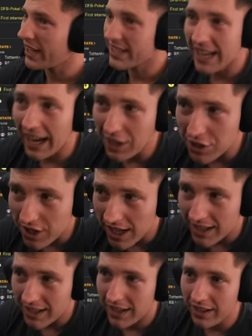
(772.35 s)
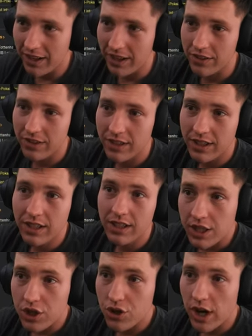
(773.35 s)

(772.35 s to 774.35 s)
Is that how you say it? I don't know. He's